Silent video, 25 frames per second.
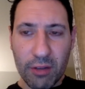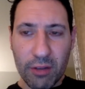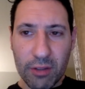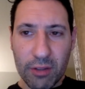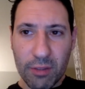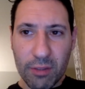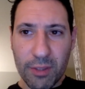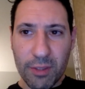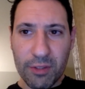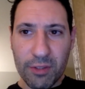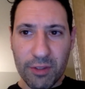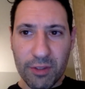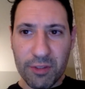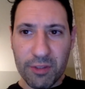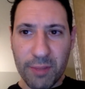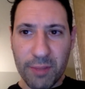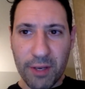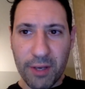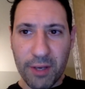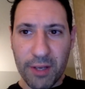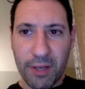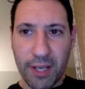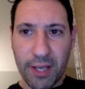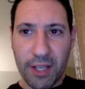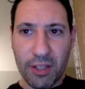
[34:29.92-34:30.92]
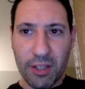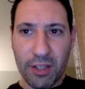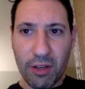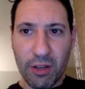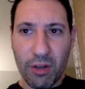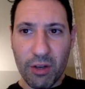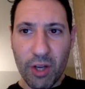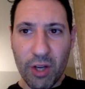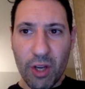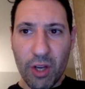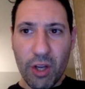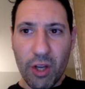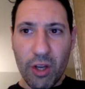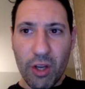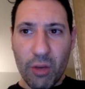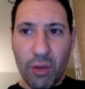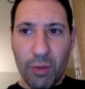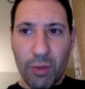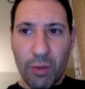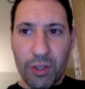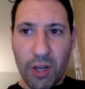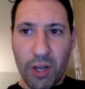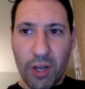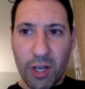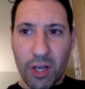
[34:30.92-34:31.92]
be transparent again you know we
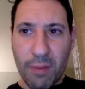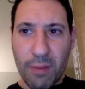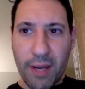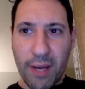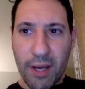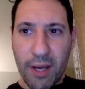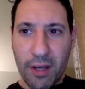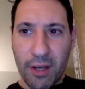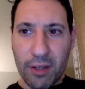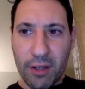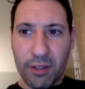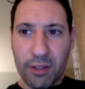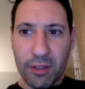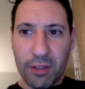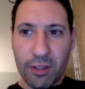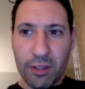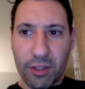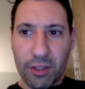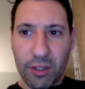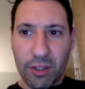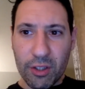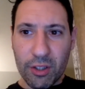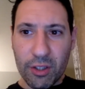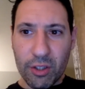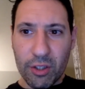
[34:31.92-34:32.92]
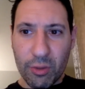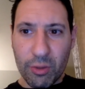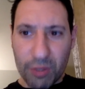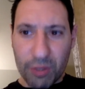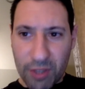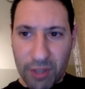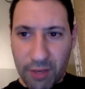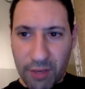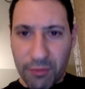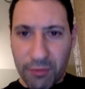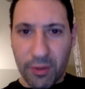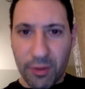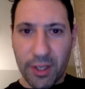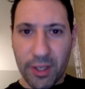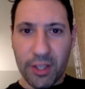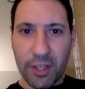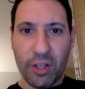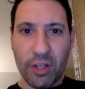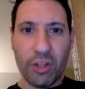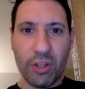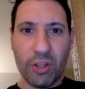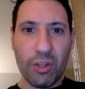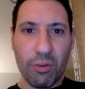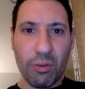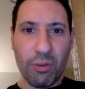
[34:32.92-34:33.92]
talk about you were suffering you know
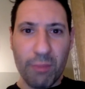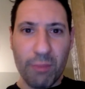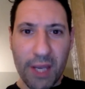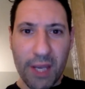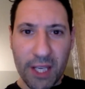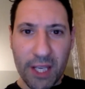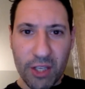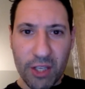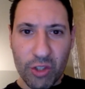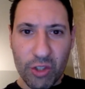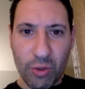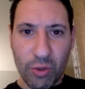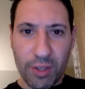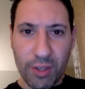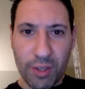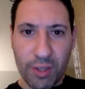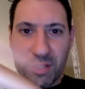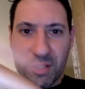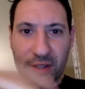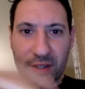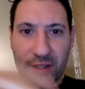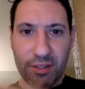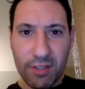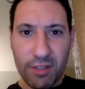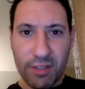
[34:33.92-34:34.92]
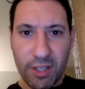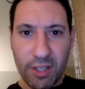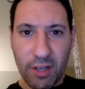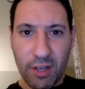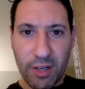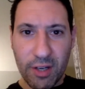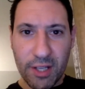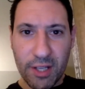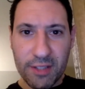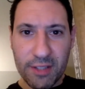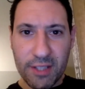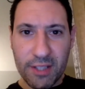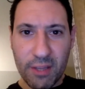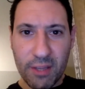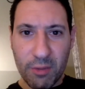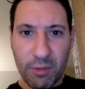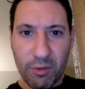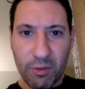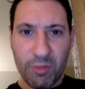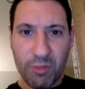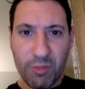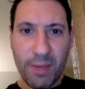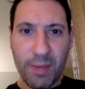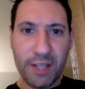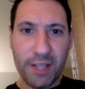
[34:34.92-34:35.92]
you're making choices because you know and i say that with
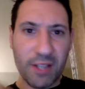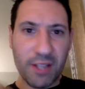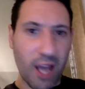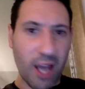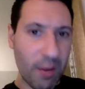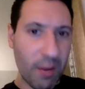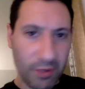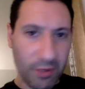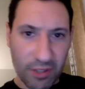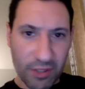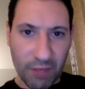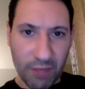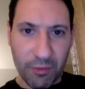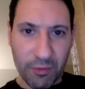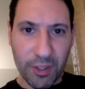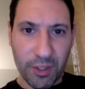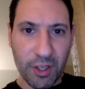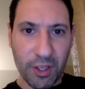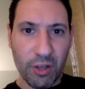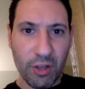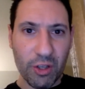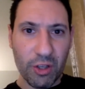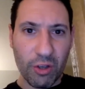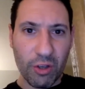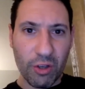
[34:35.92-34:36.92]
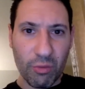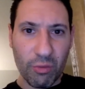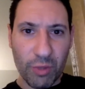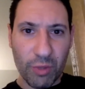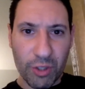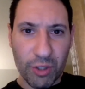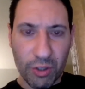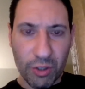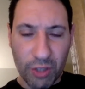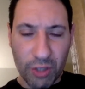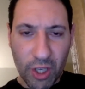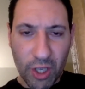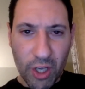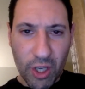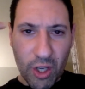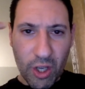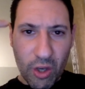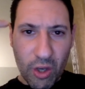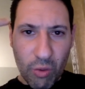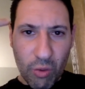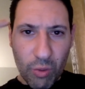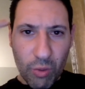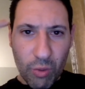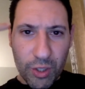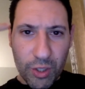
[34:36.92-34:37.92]
respect to i was suffering you know you're when you're
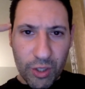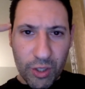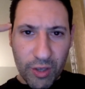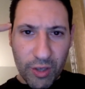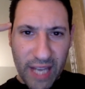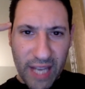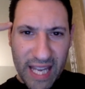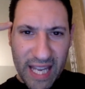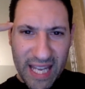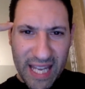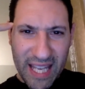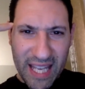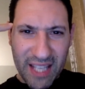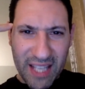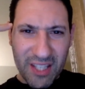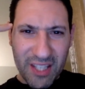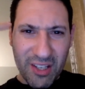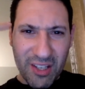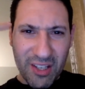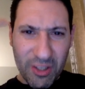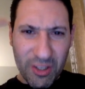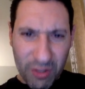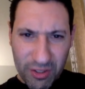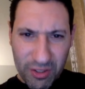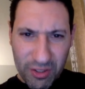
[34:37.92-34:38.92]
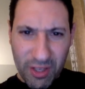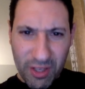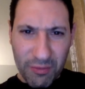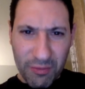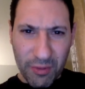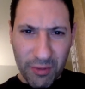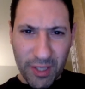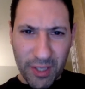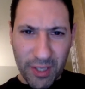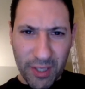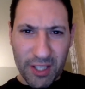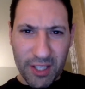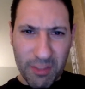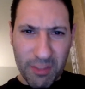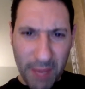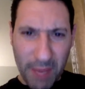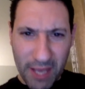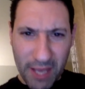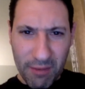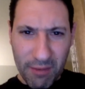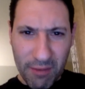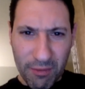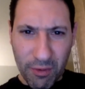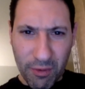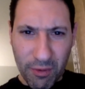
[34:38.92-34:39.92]
when you're in it you know you're suffering and it's
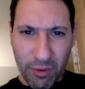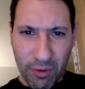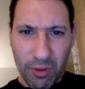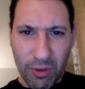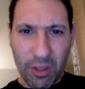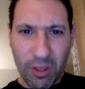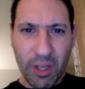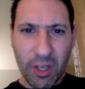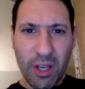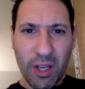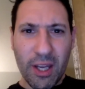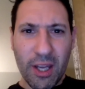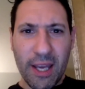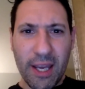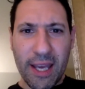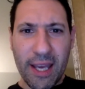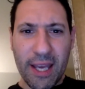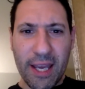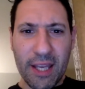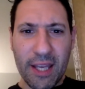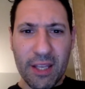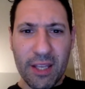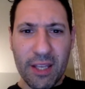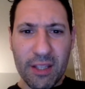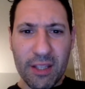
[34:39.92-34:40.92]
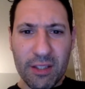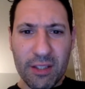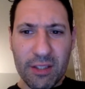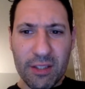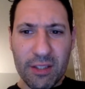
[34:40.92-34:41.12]
painful right. and